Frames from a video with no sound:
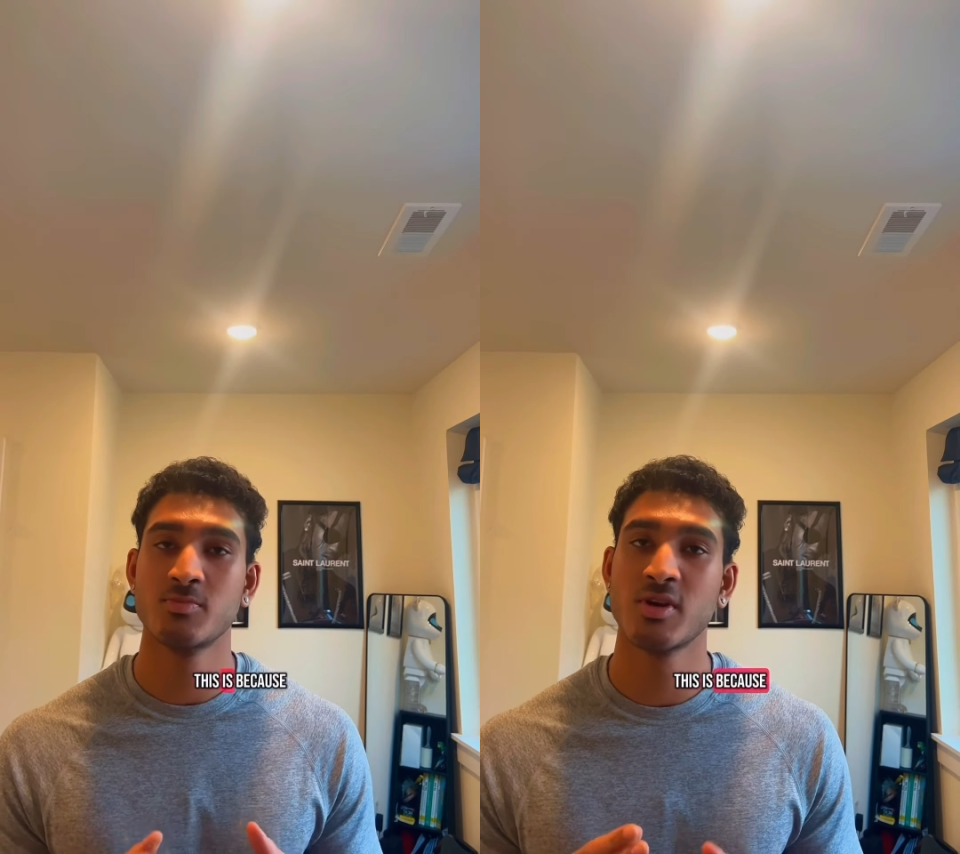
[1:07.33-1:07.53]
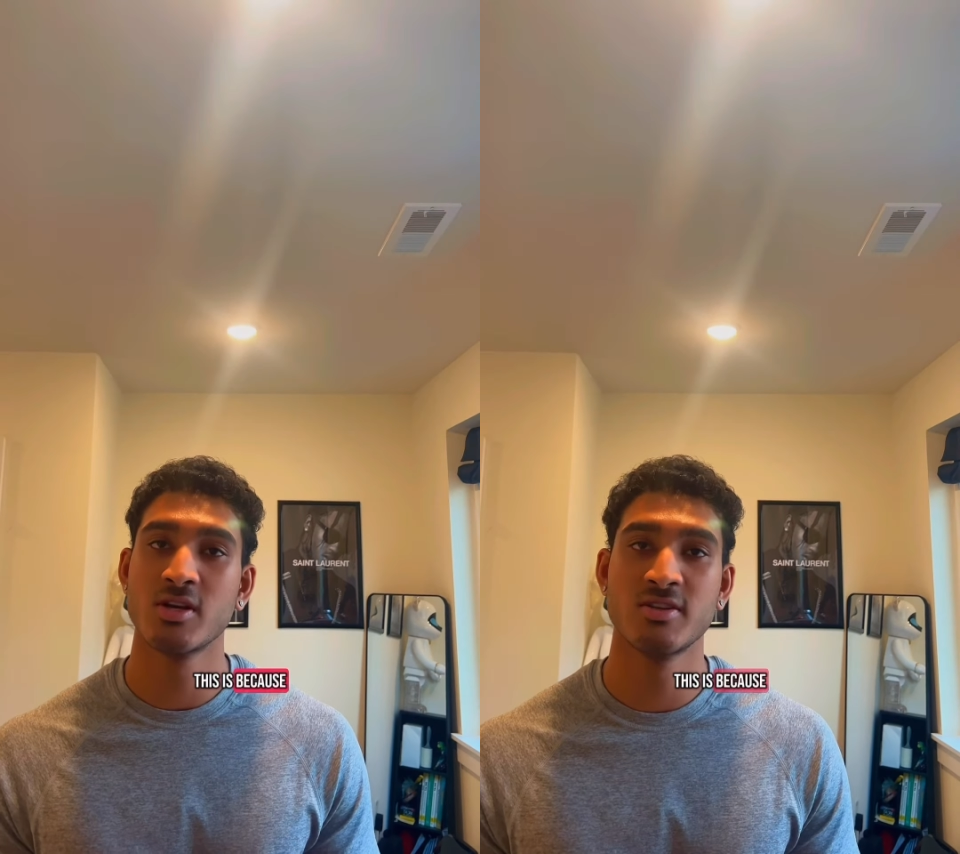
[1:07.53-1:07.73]

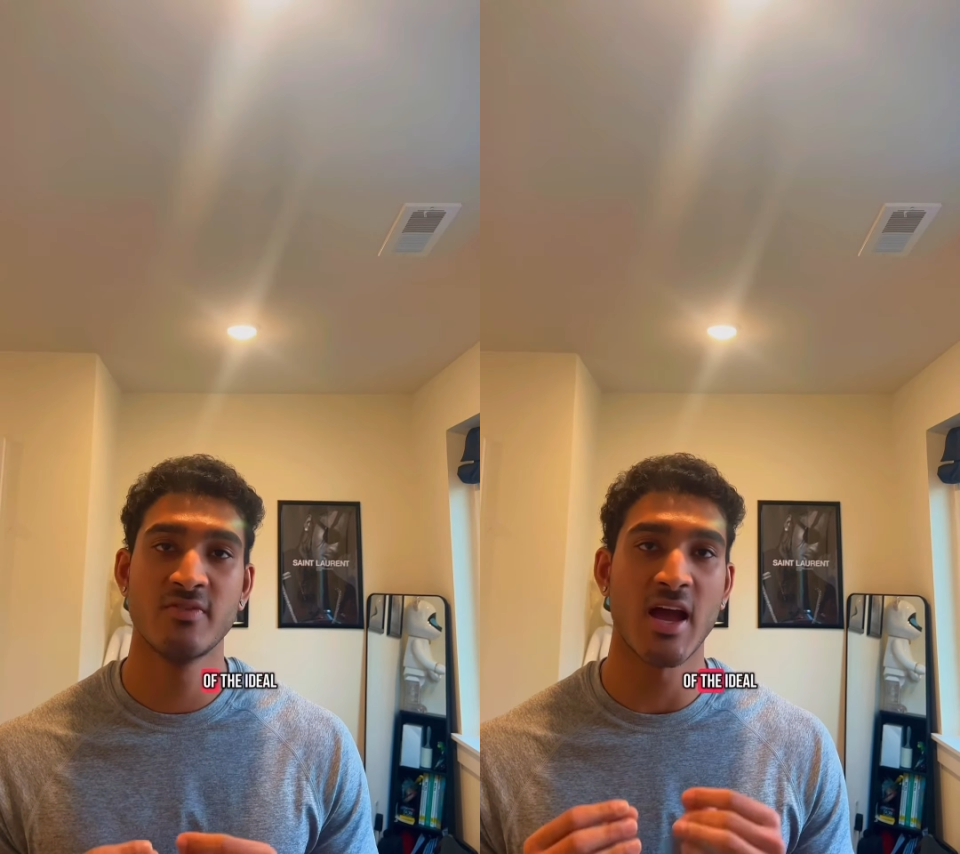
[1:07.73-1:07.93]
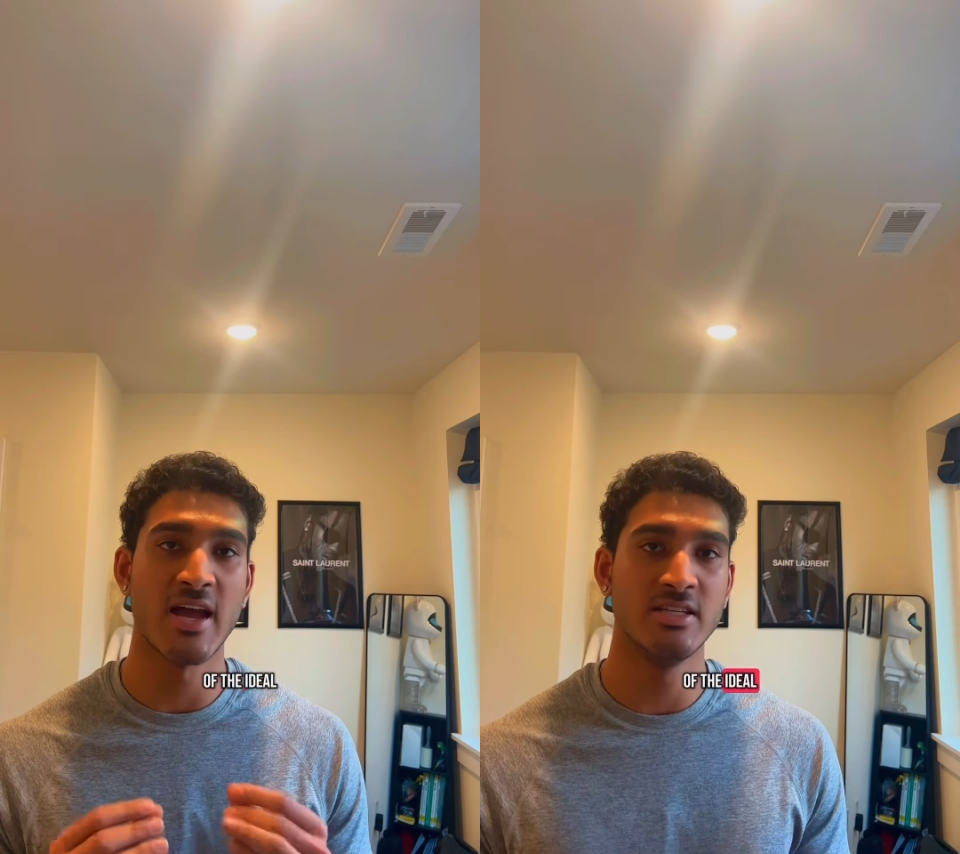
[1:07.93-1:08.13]
because of
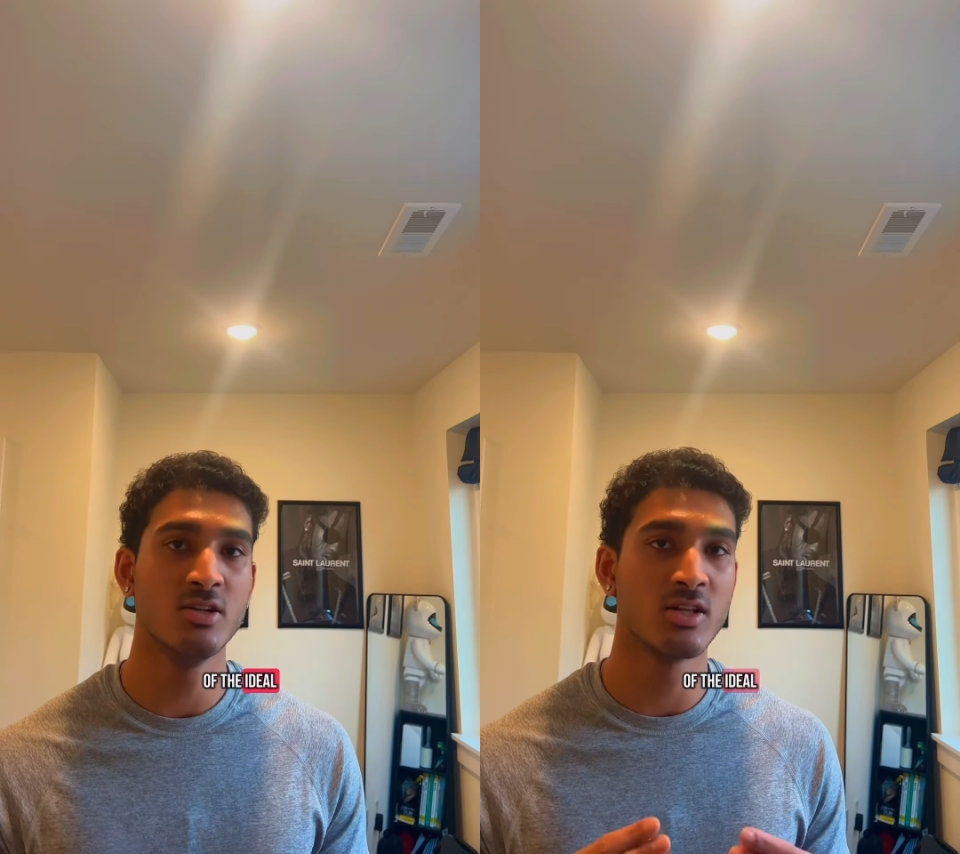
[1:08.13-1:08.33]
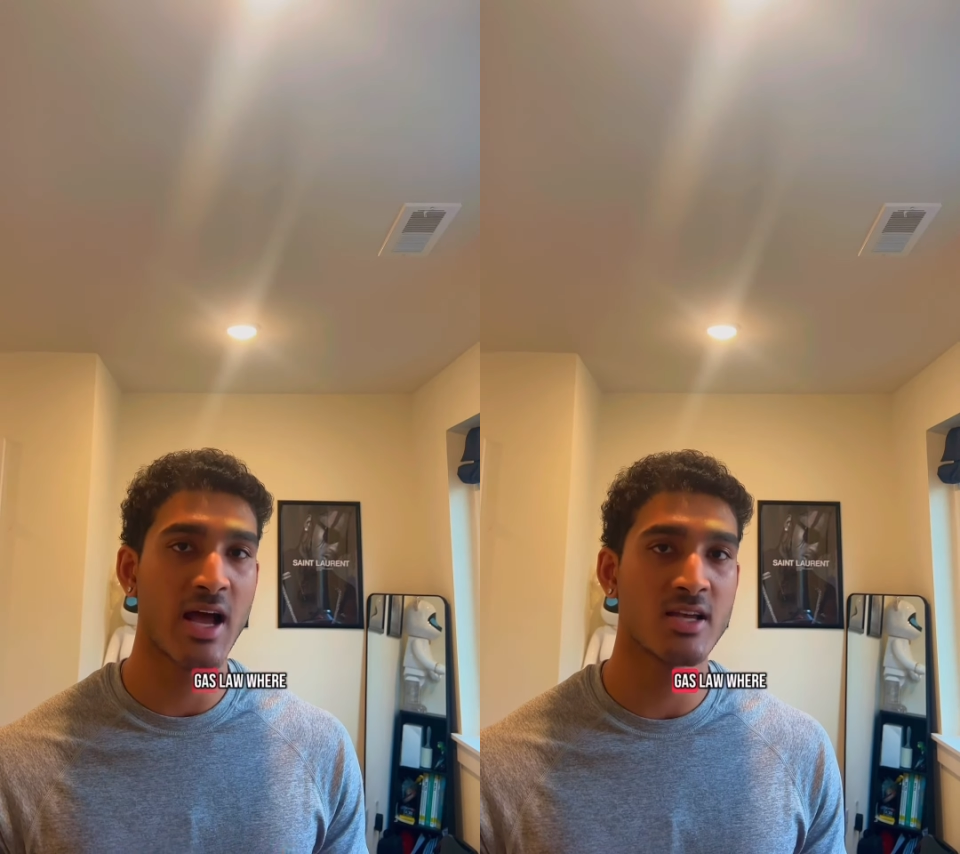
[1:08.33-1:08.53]
the ideal
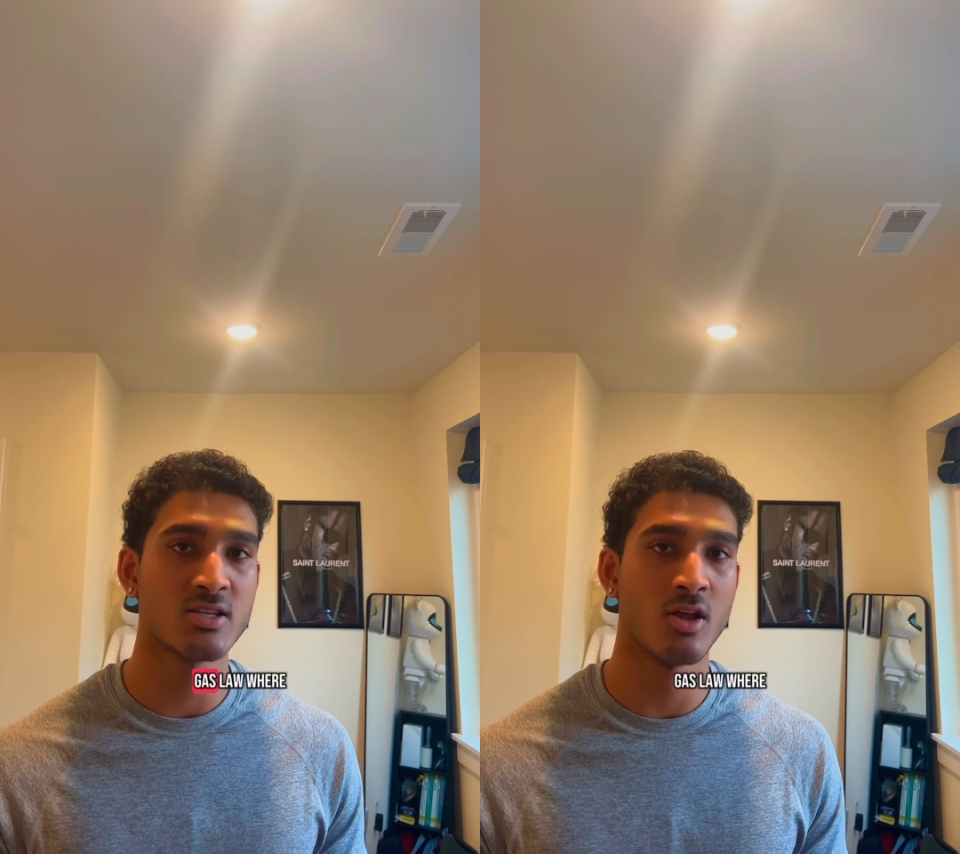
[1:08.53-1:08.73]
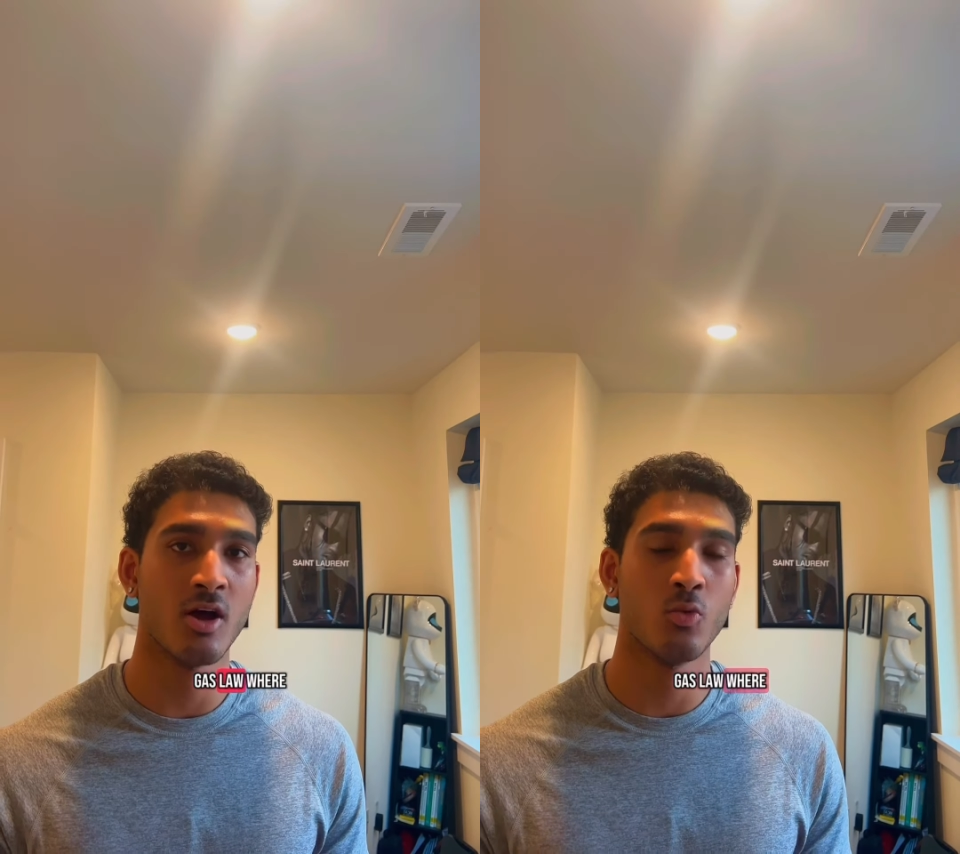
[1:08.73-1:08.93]
gas law